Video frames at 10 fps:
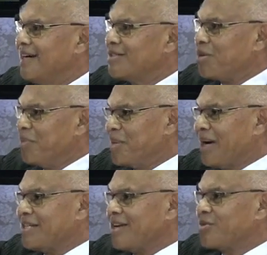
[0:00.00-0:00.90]
To commit
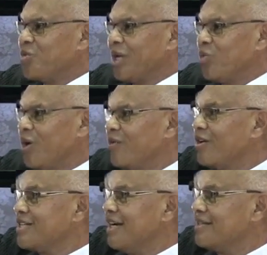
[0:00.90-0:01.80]
myself to what the Word of God
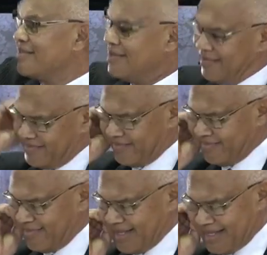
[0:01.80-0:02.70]
says.
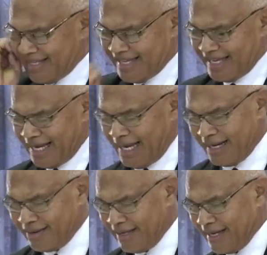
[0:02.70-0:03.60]

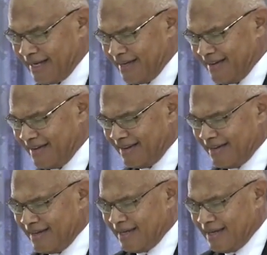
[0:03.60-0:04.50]
Hallelujah.
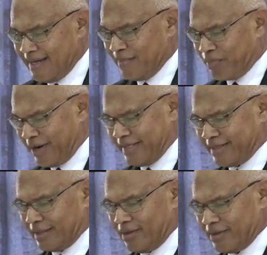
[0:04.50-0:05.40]
Praise
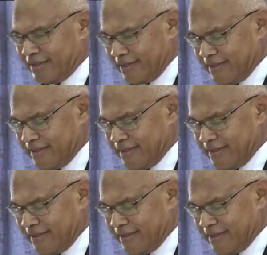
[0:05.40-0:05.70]
the Lord.